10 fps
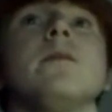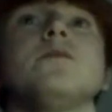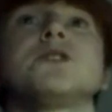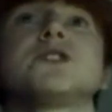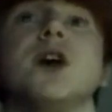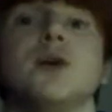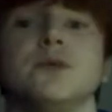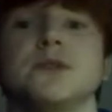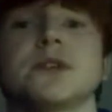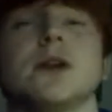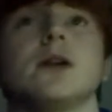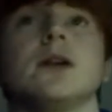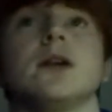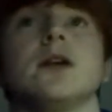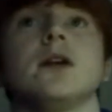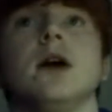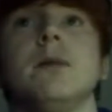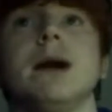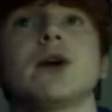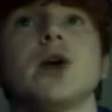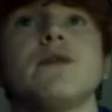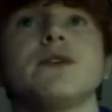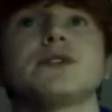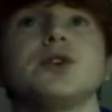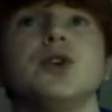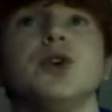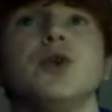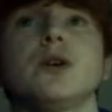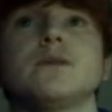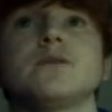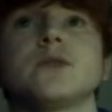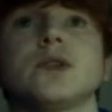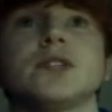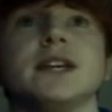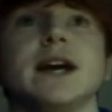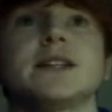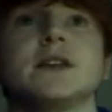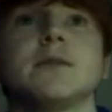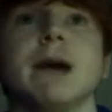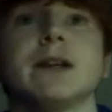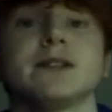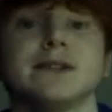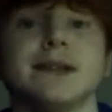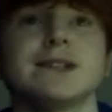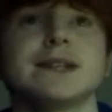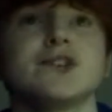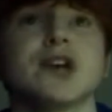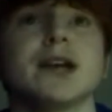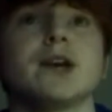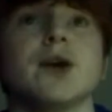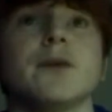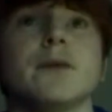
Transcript: Stones. Back over to Diaz. Back into Zinchenko.